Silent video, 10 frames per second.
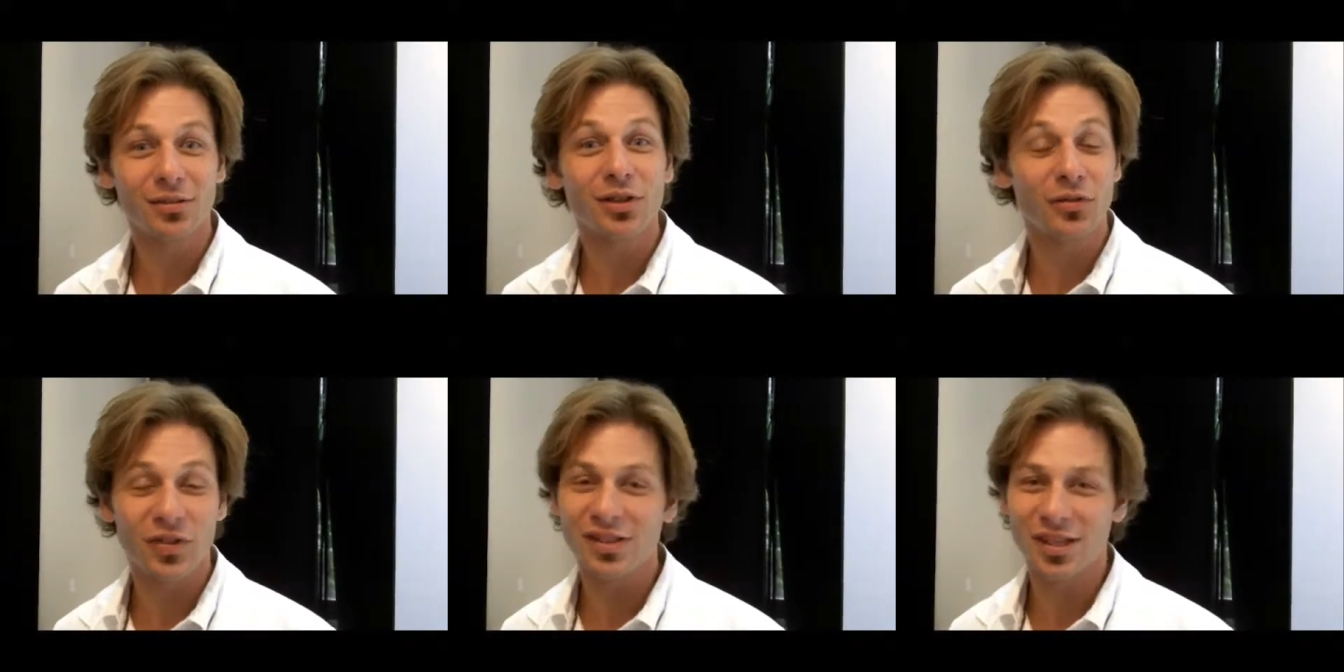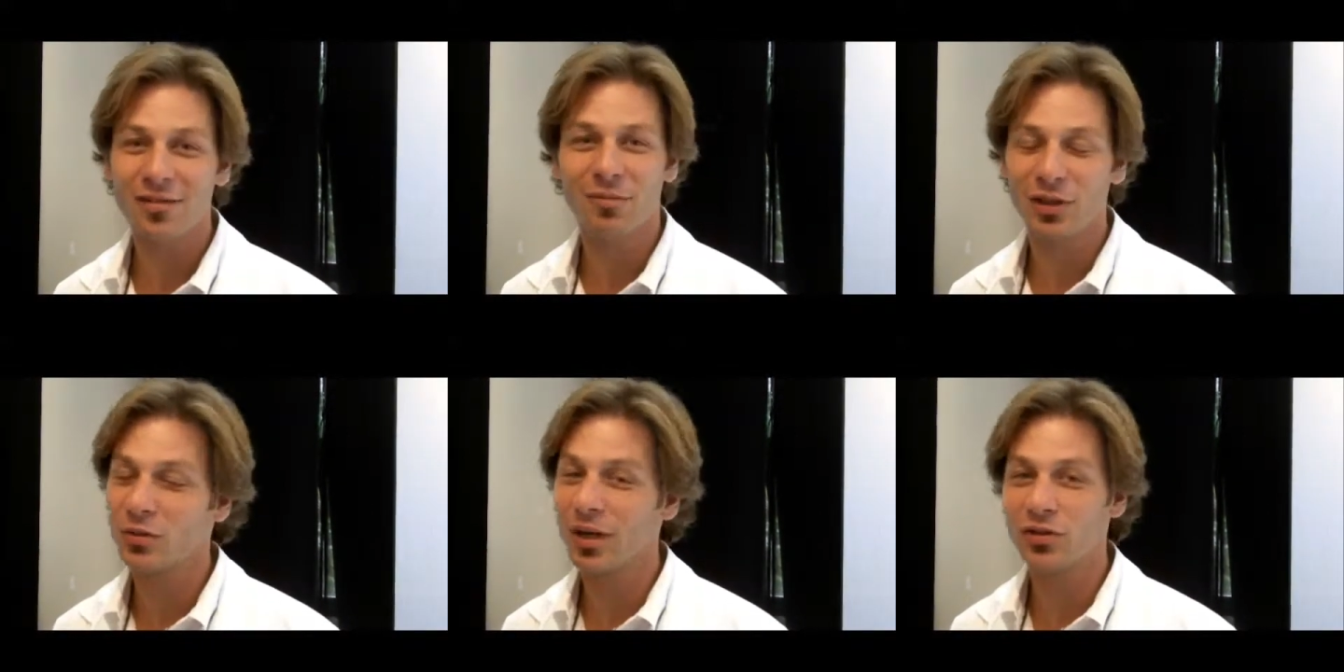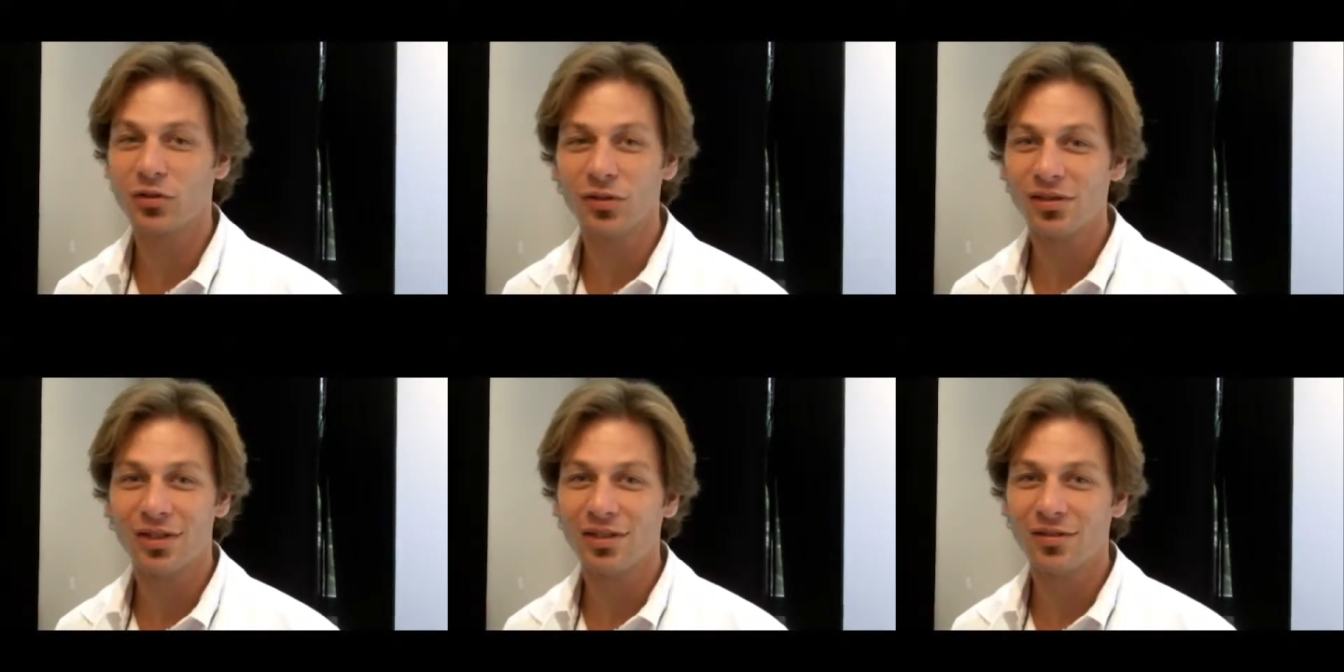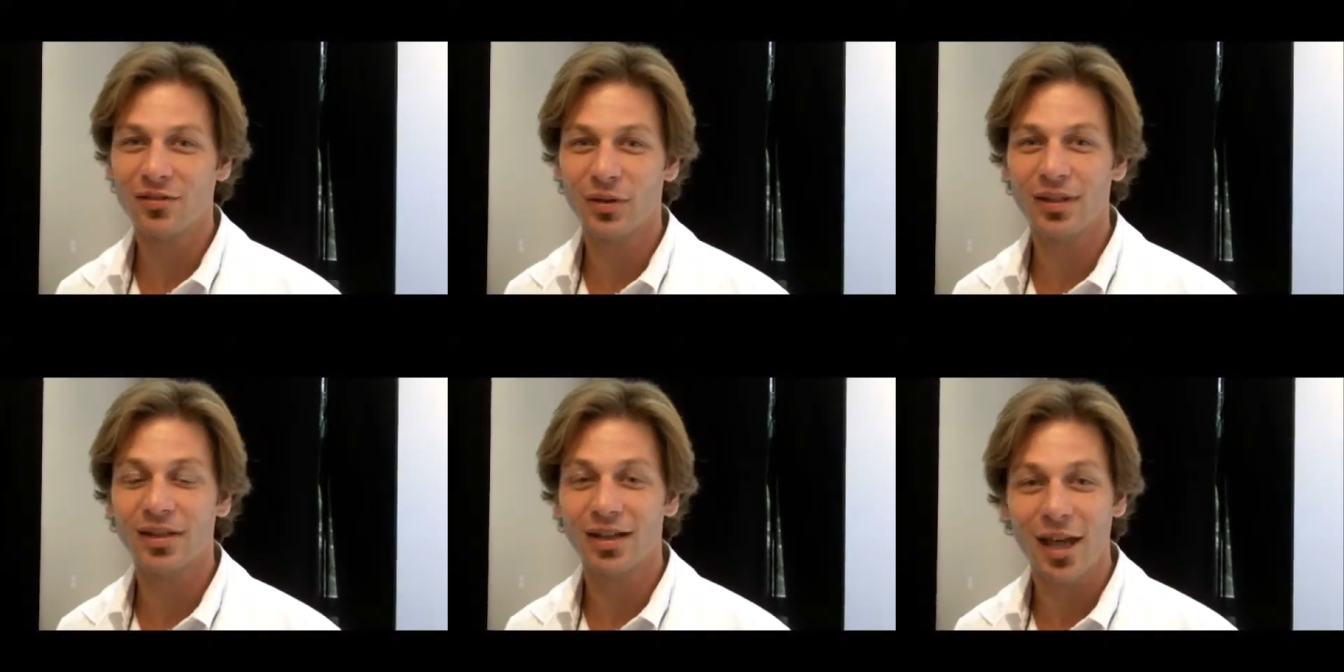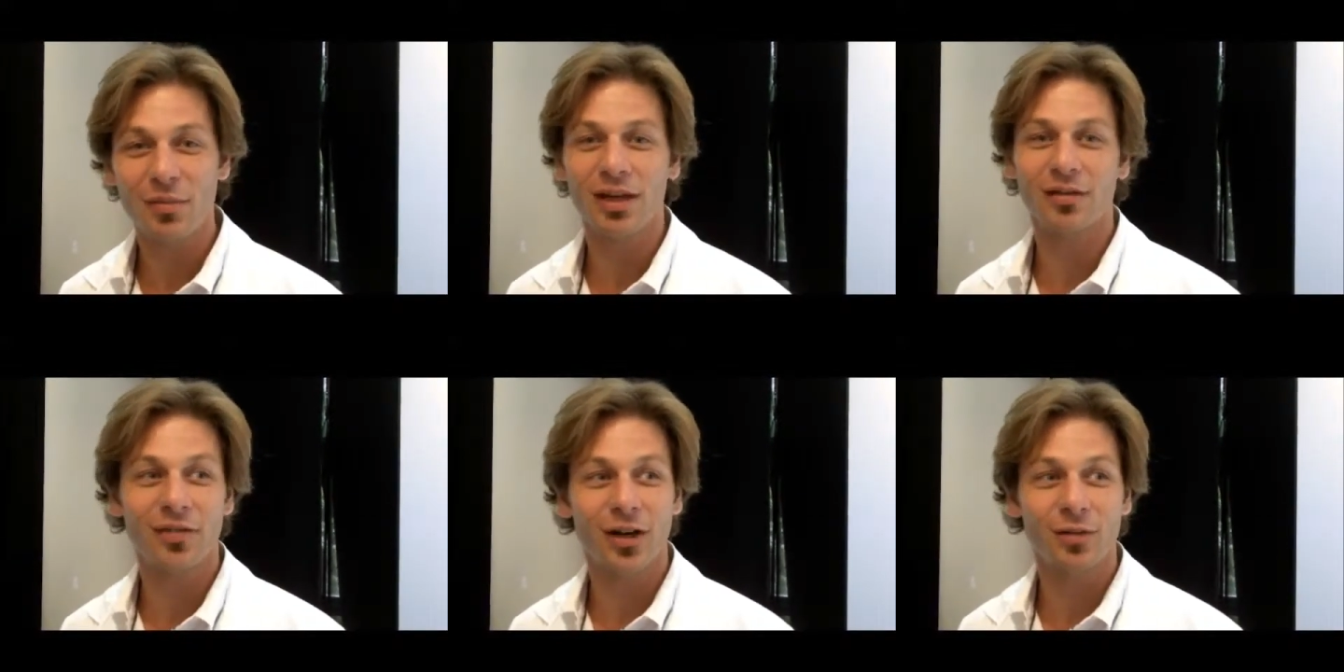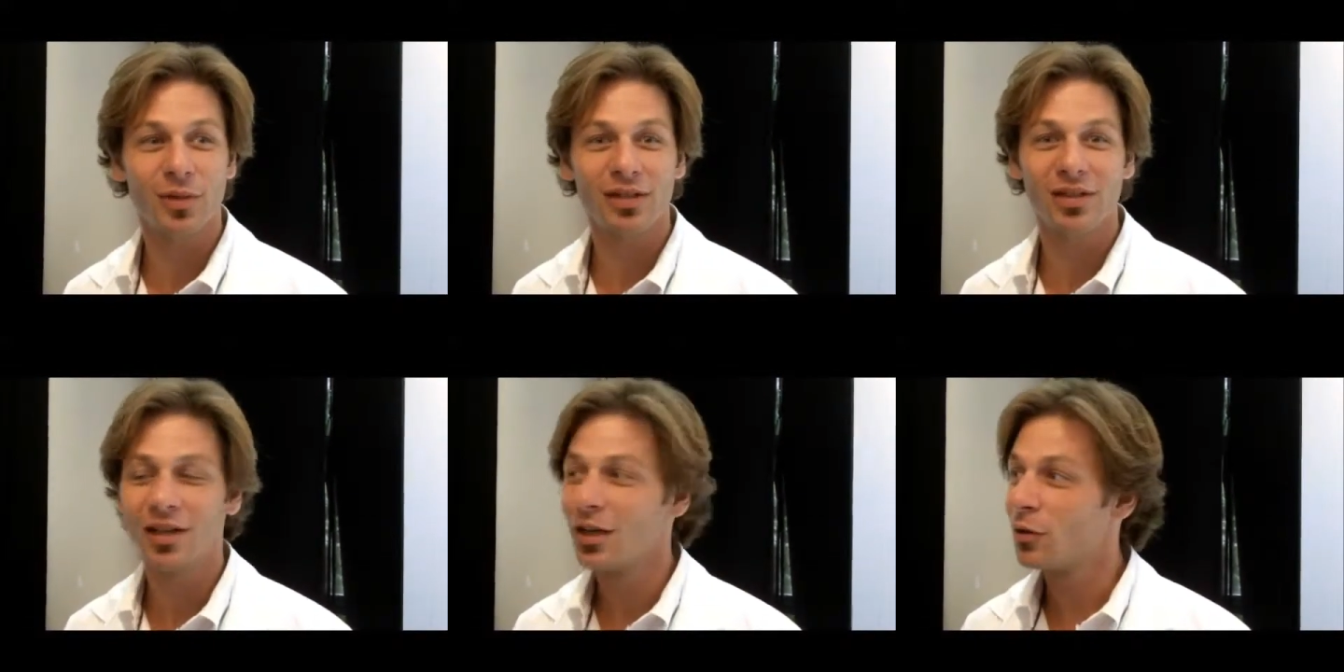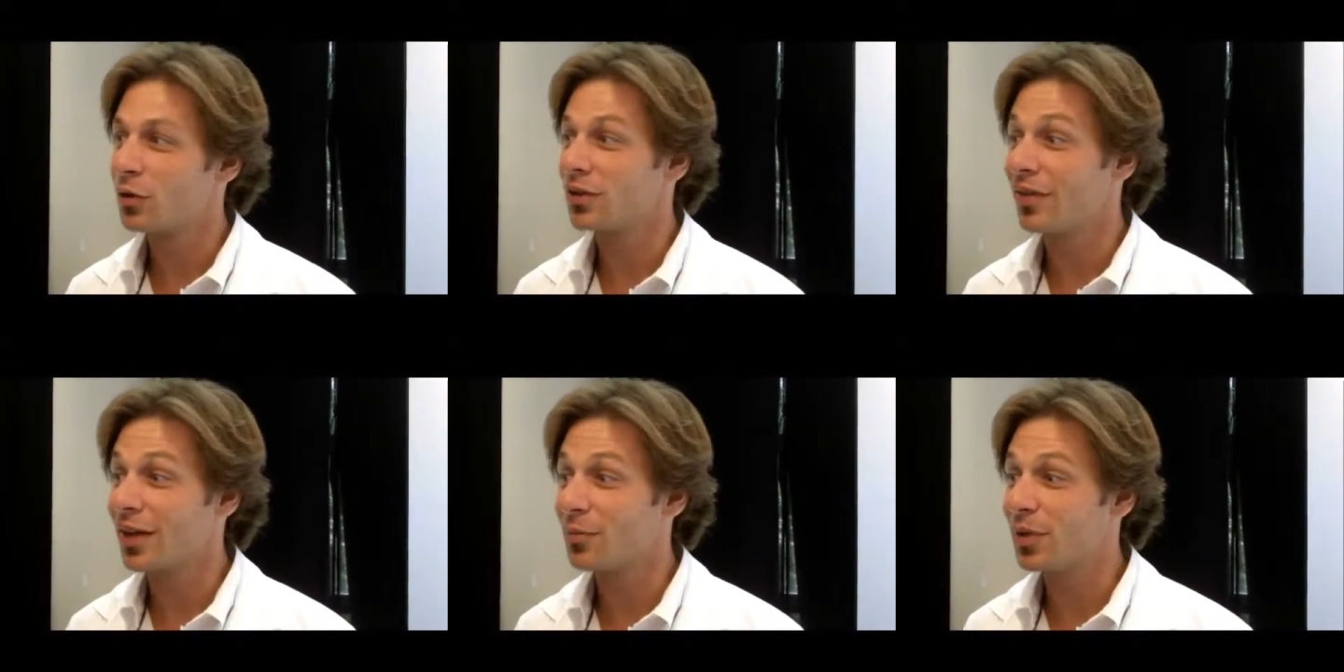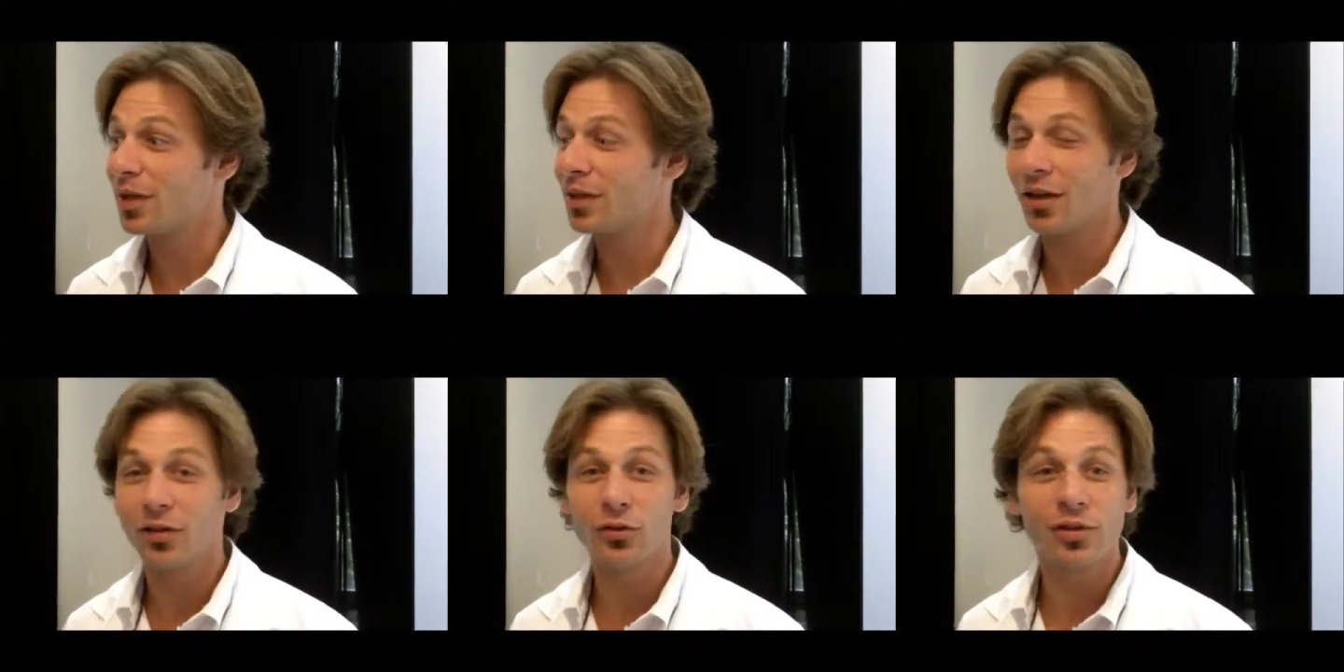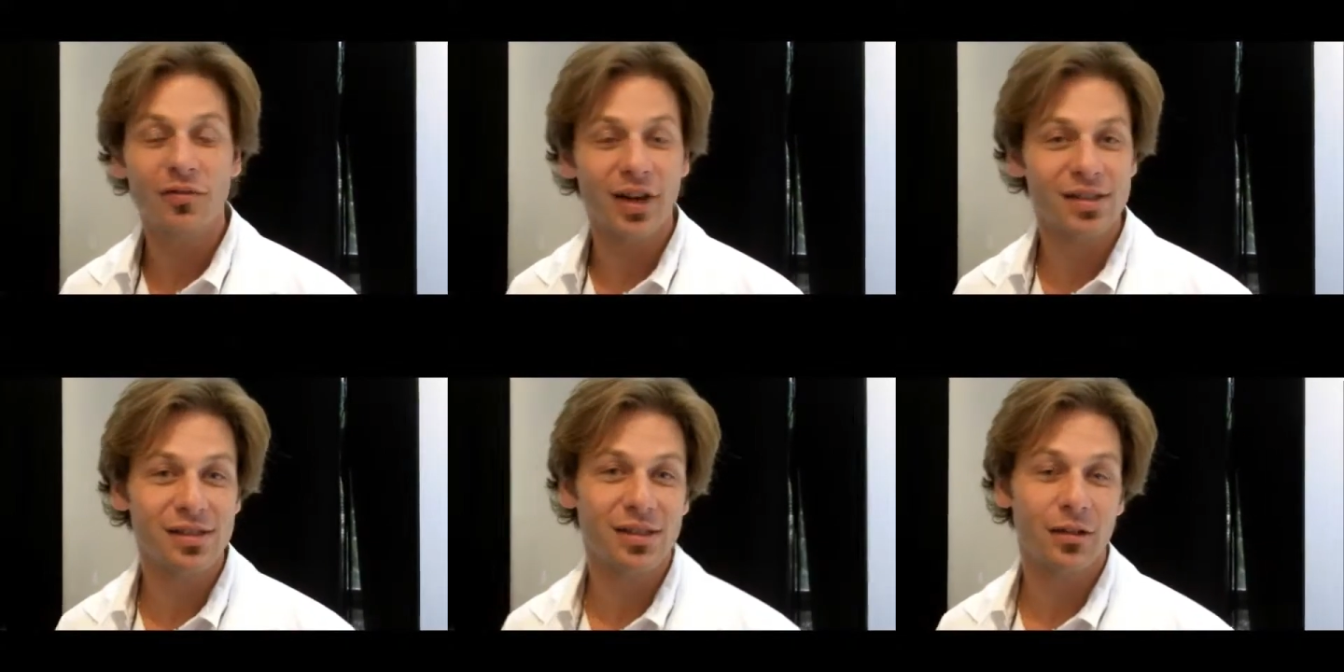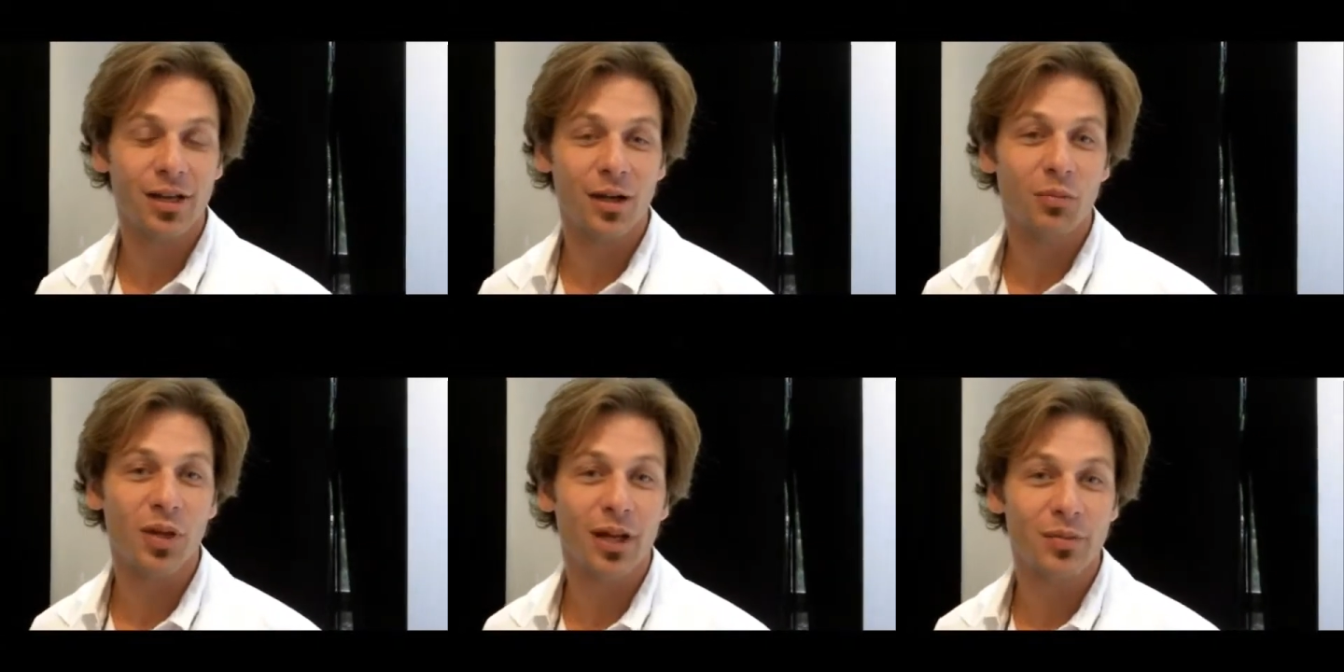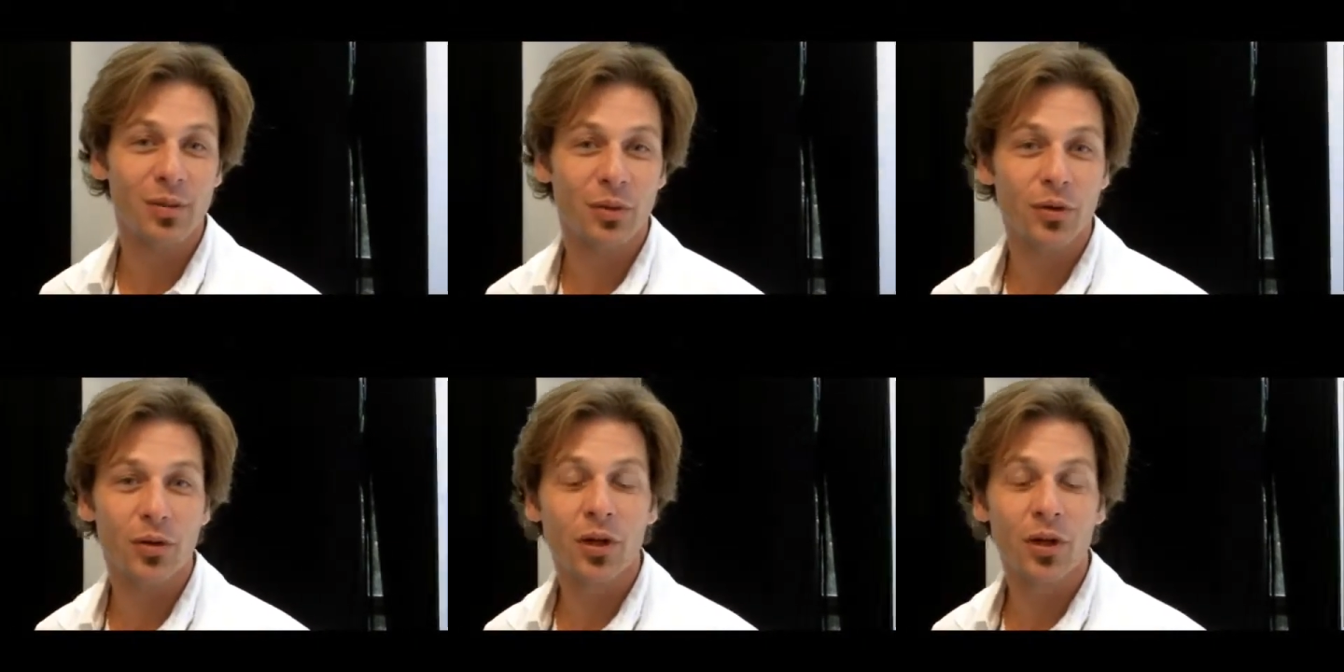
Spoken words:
convinced that I've made the right choice, that it's a very dynamic environment. We're developing new devices here to help blind people,